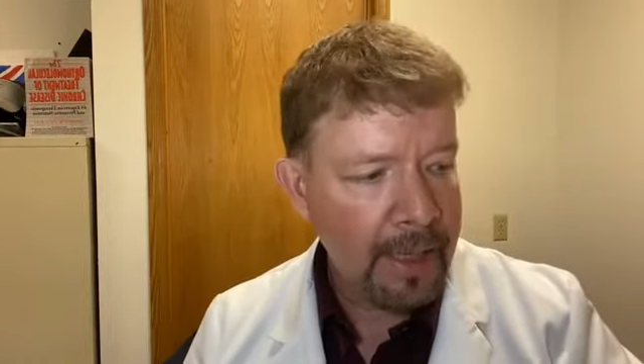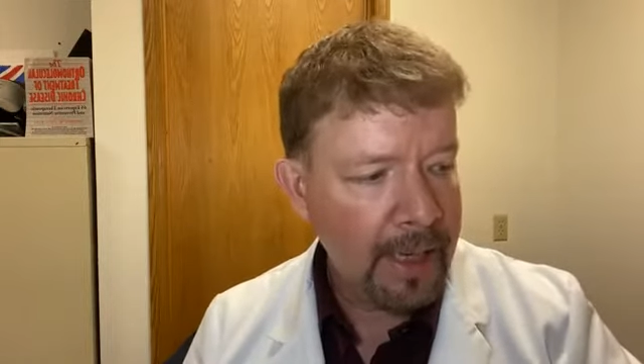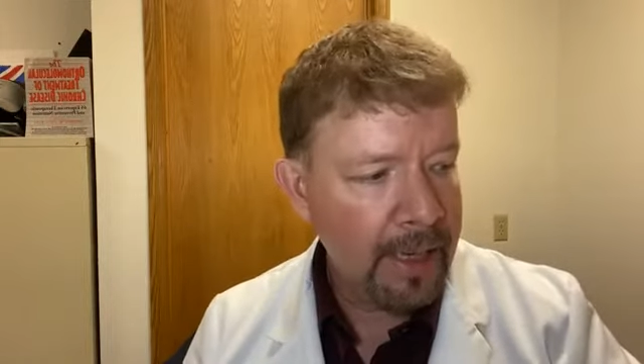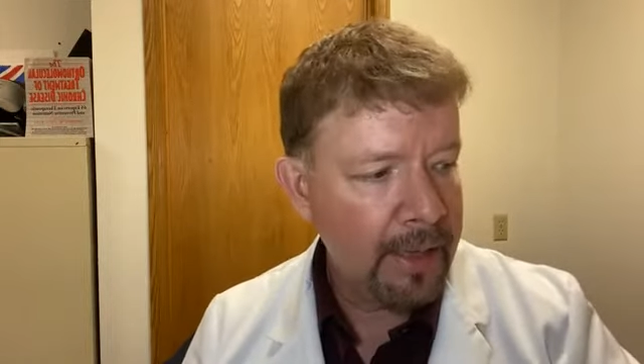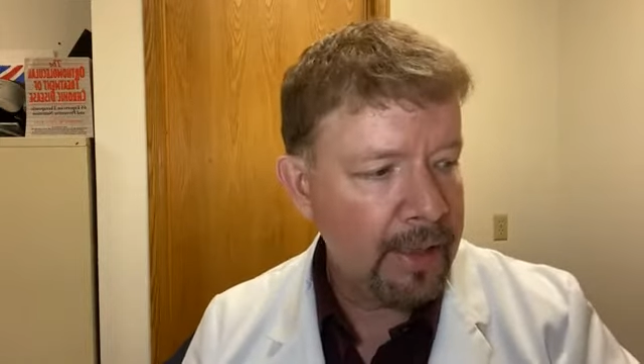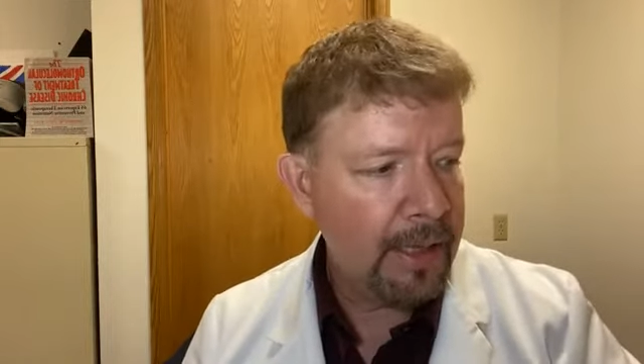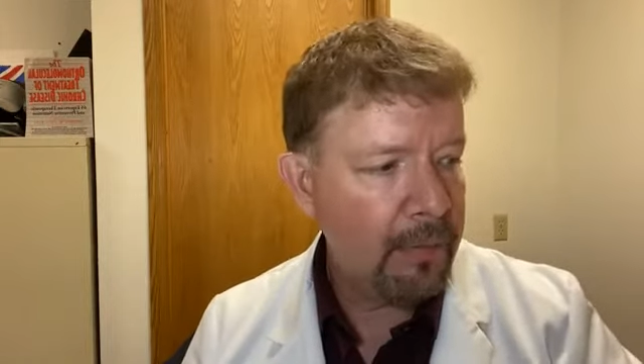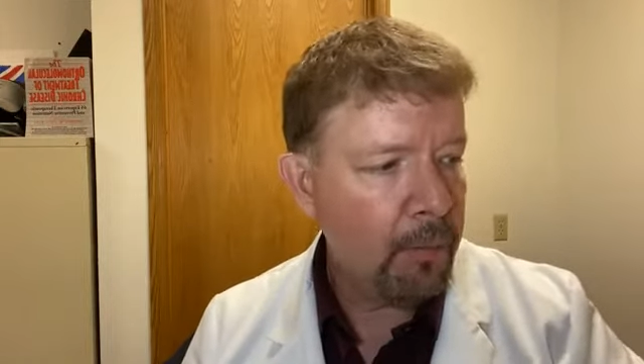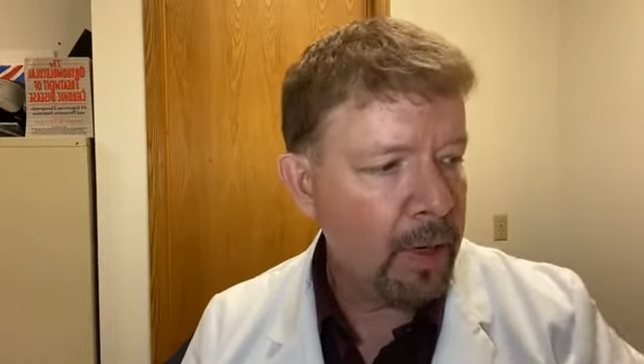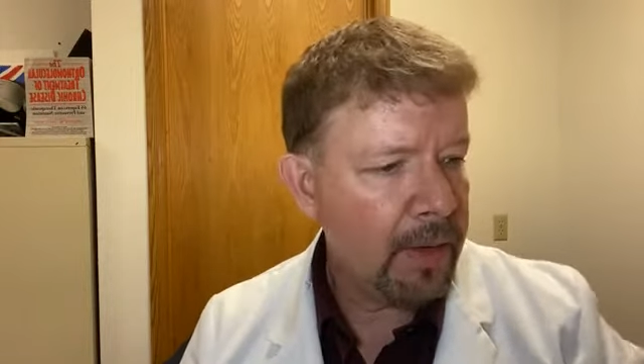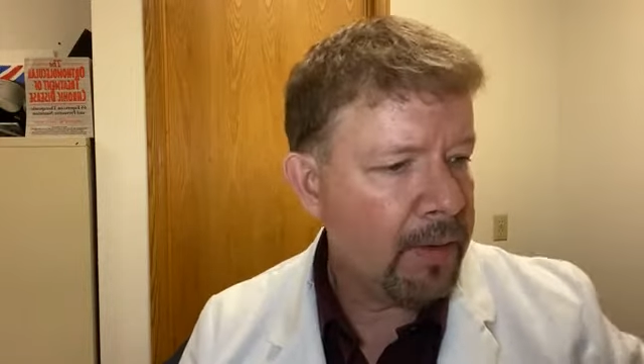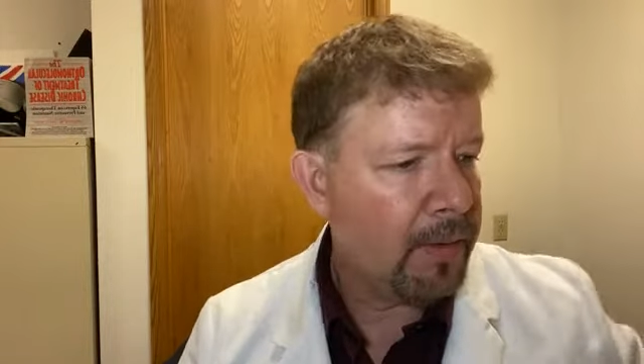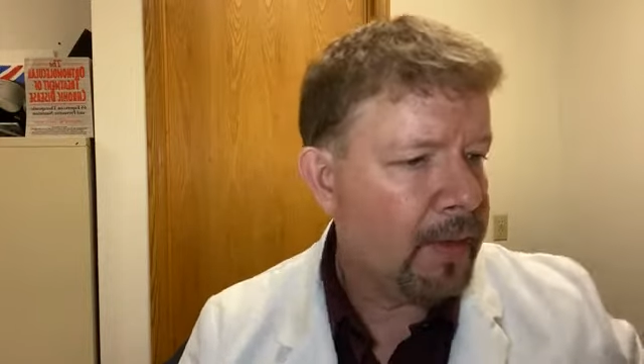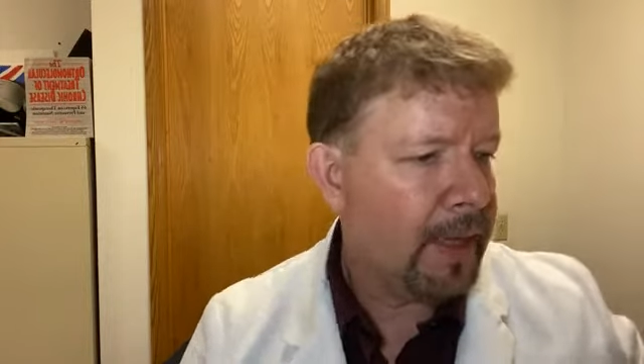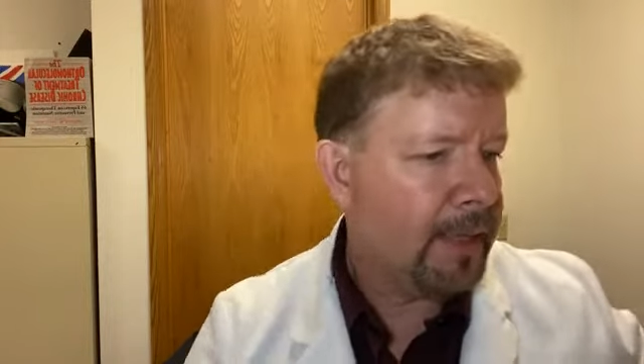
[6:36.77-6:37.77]
And one of
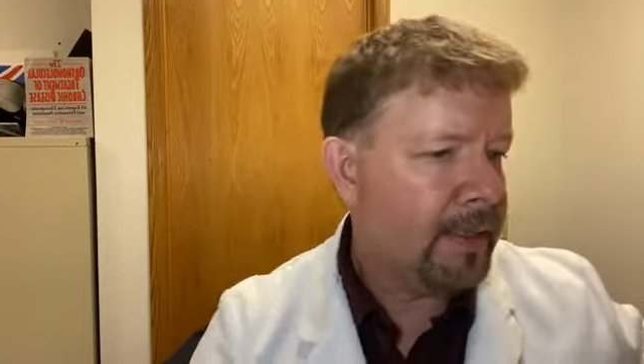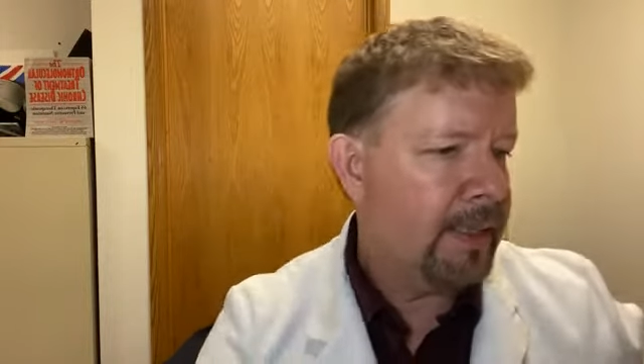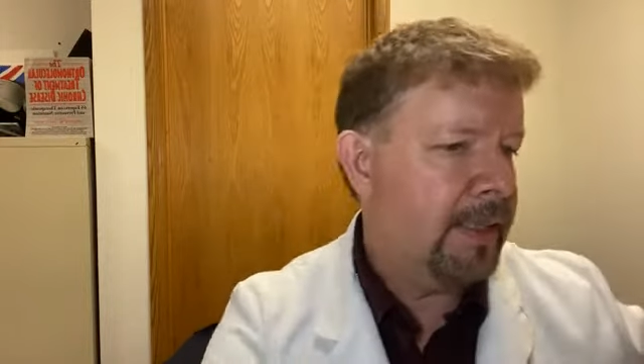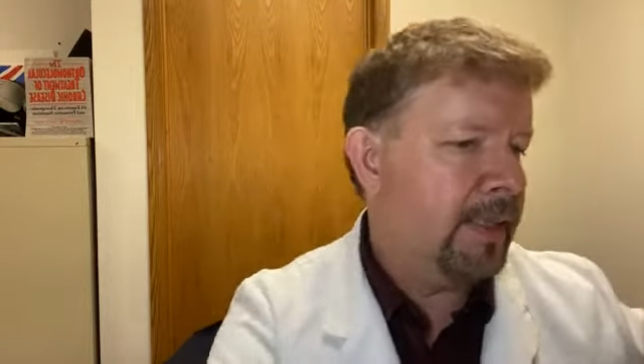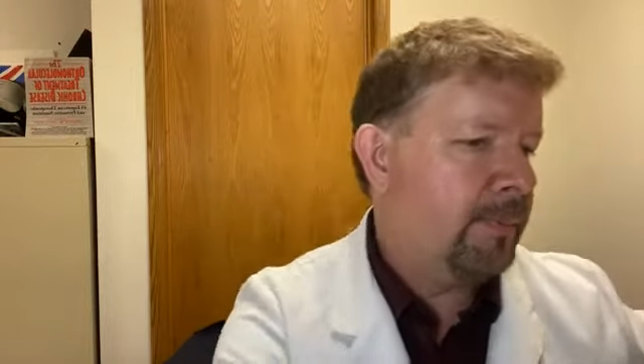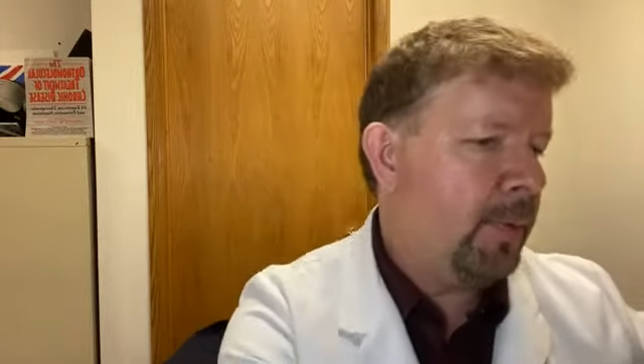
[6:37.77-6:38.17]
the things is